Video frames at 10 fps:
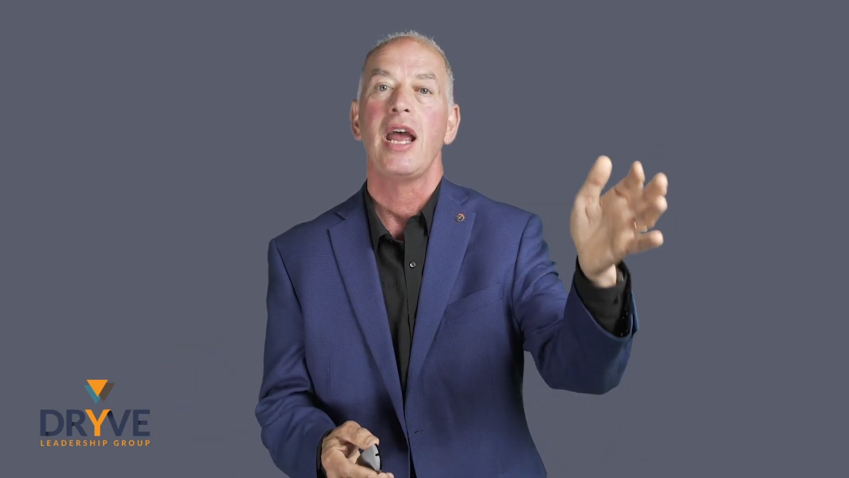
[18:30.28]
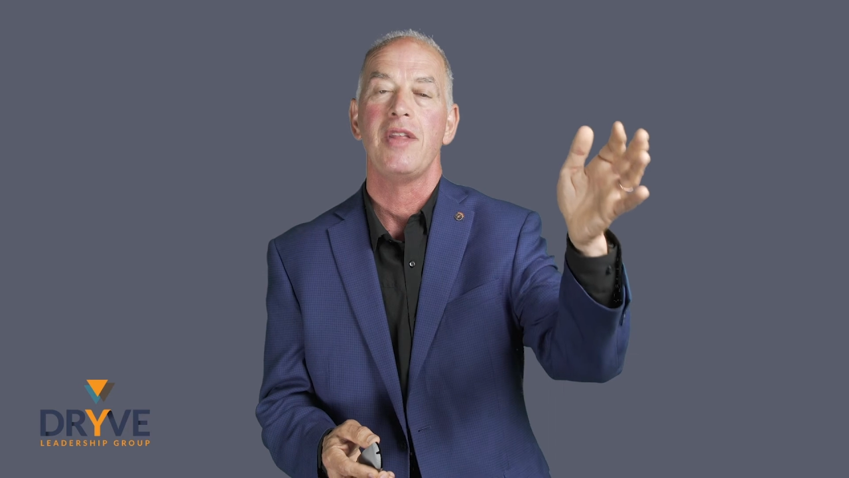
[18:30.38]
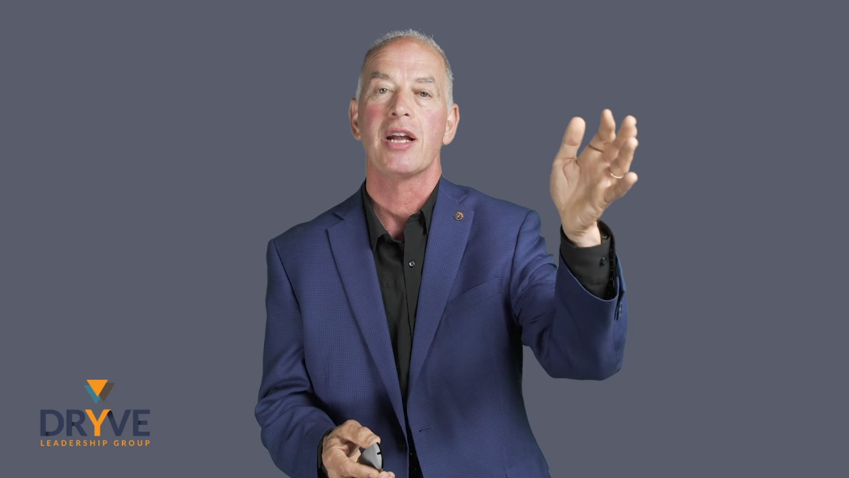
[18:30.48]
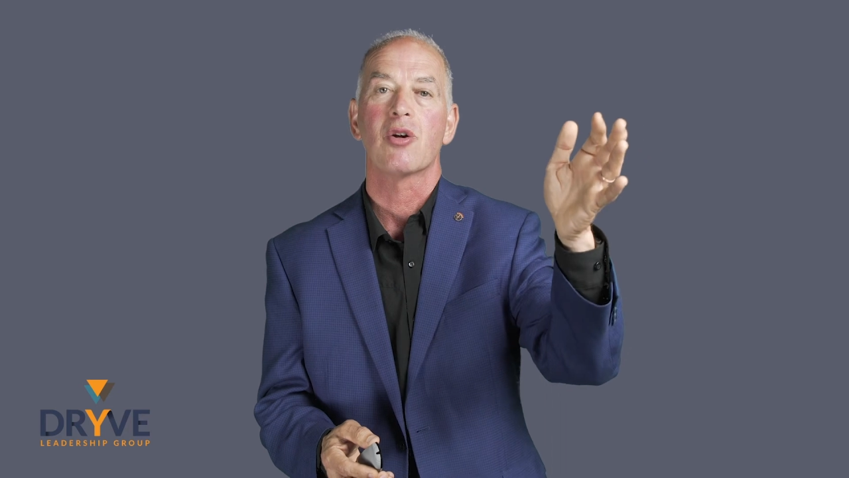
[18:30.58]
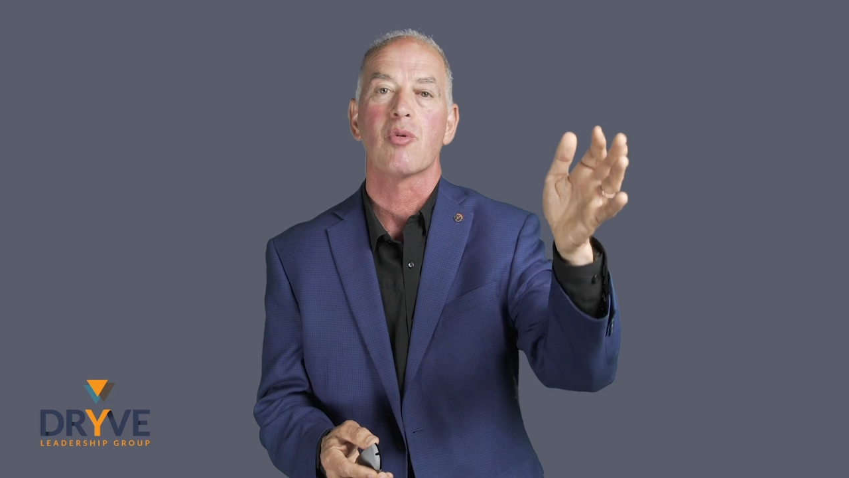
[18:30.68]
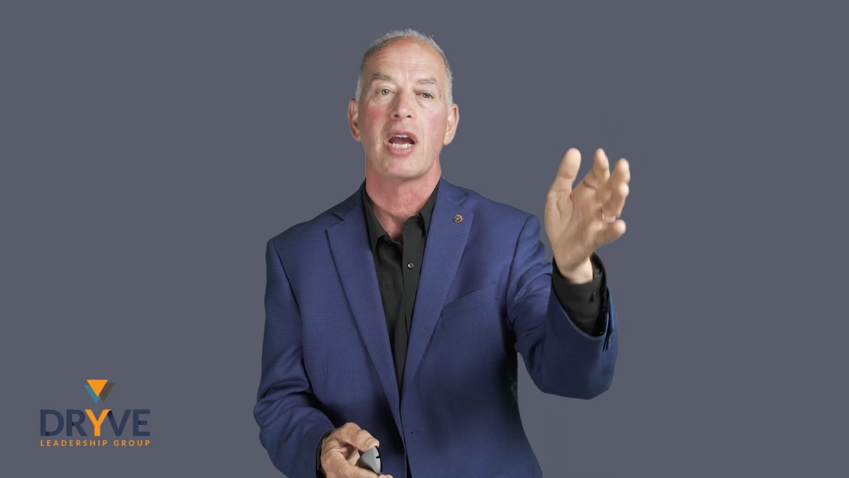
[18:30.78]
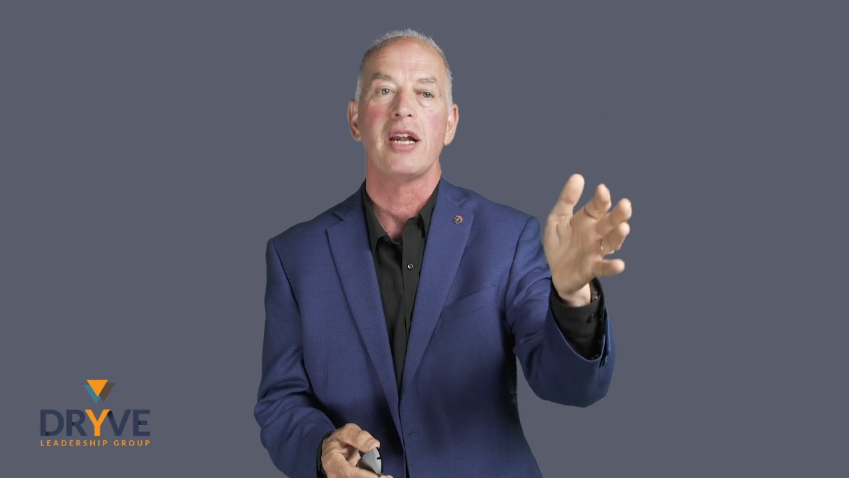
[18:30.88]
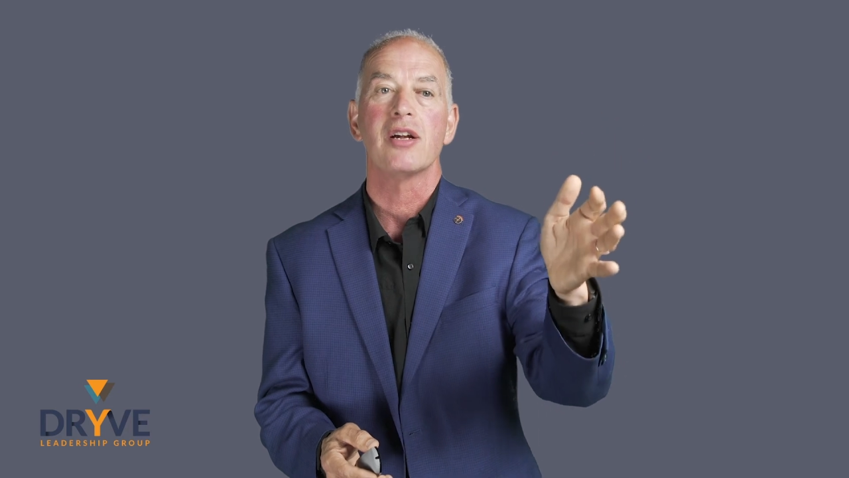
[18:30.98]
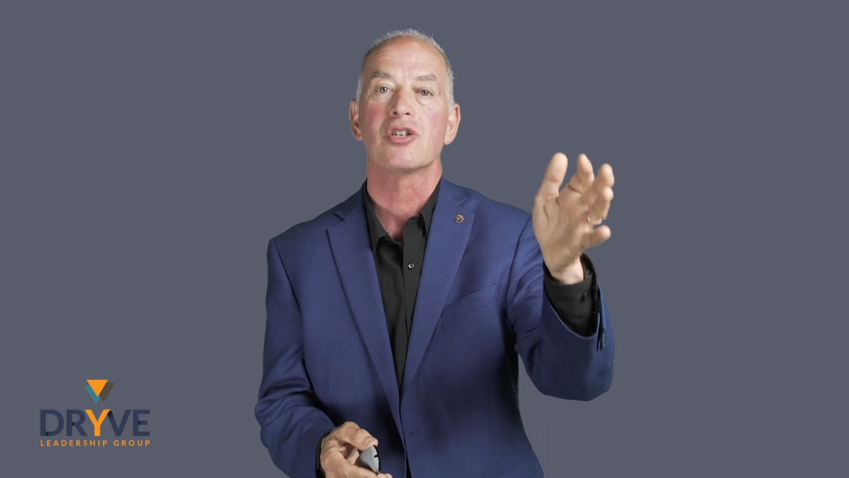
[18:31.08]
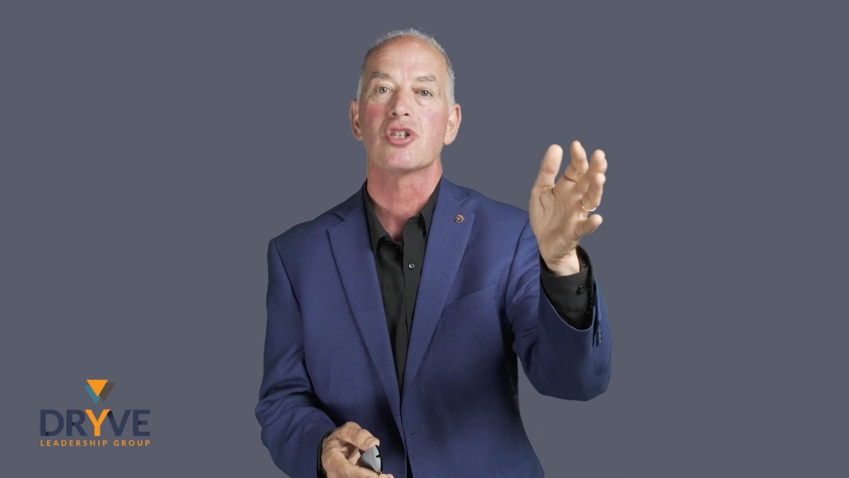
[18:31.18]
and then
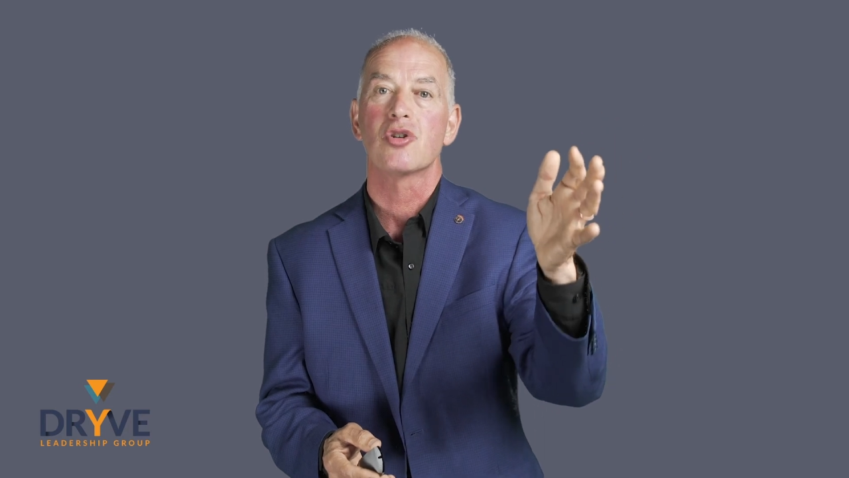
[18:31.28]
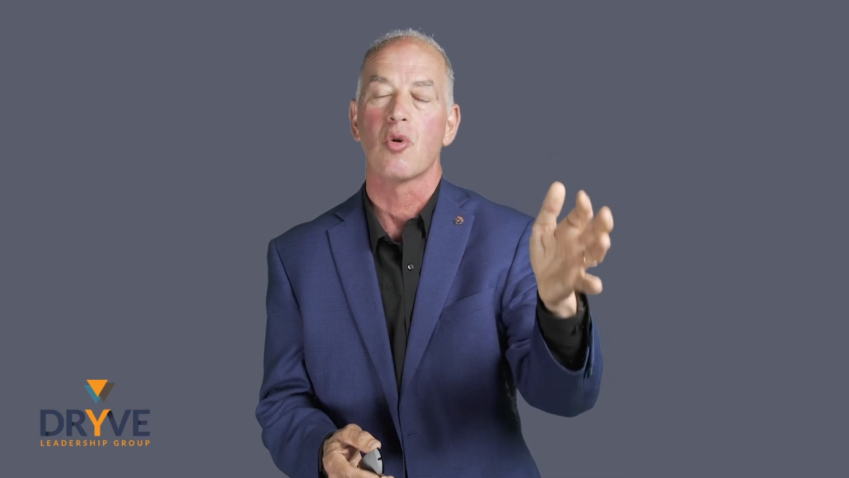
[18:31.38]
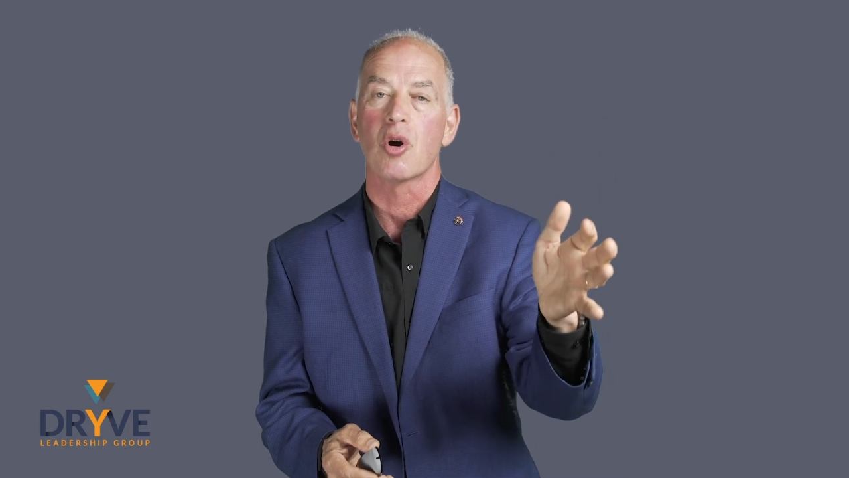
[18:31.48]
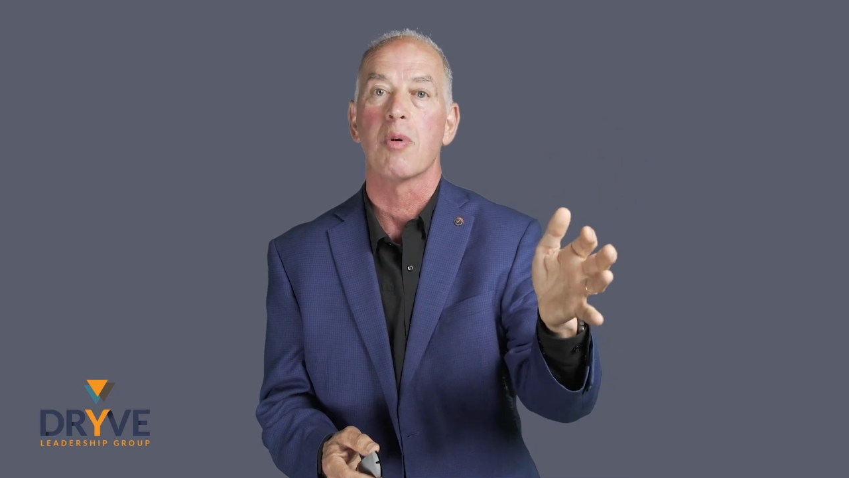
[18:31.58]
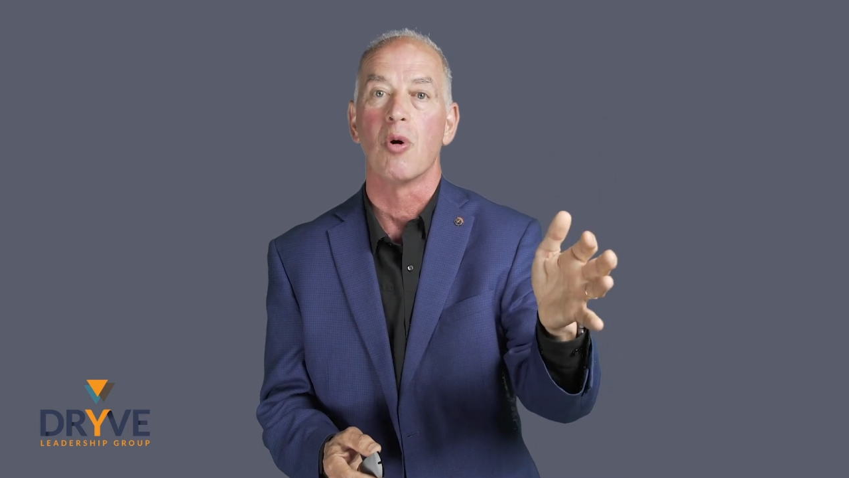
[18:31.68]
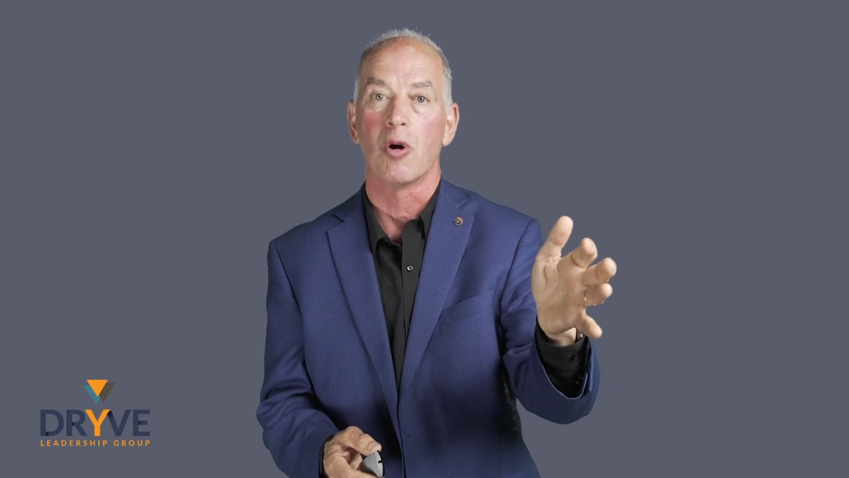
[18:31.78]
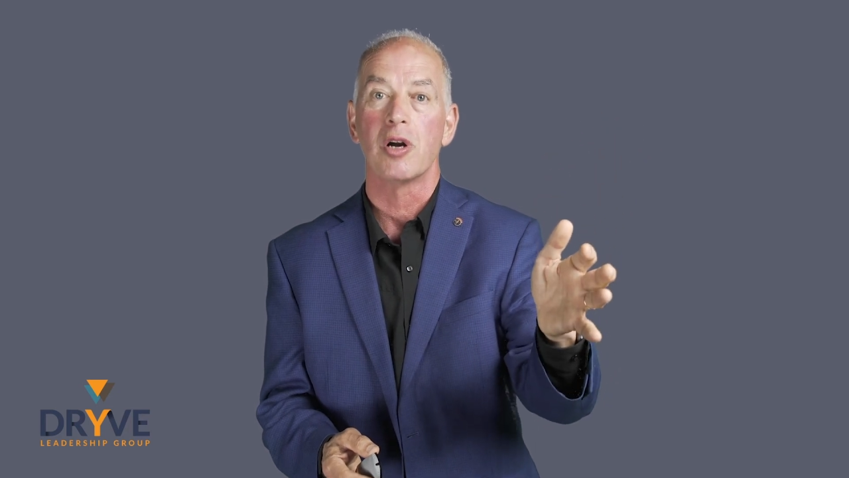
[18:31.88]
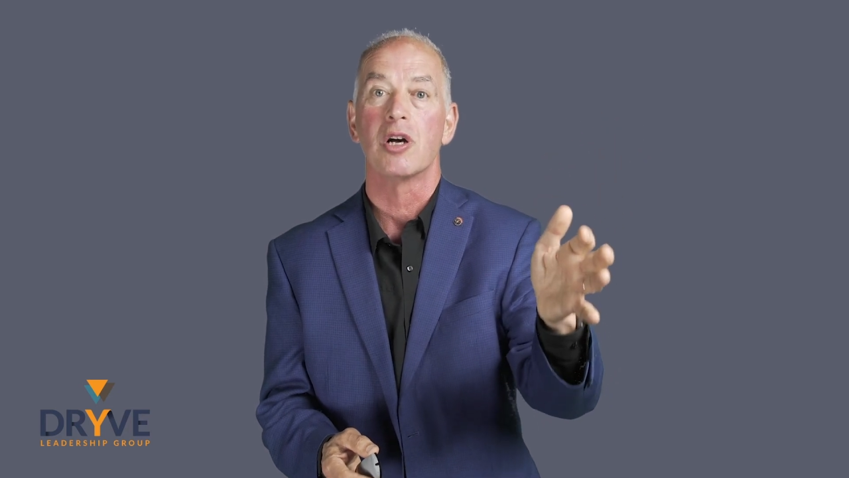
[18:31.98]
created a scoreboard,